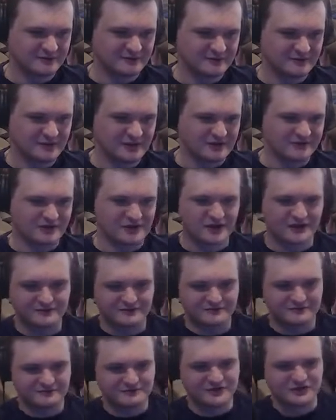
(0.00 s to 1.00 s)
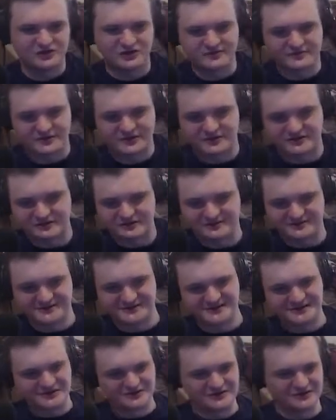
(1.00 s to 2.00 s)
If not, you can open
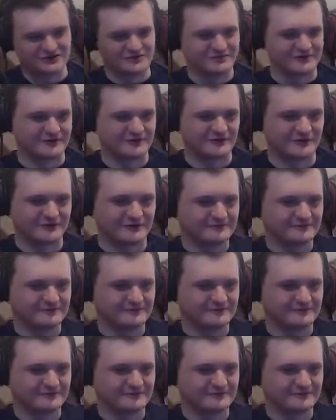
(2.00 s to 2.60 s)
the door.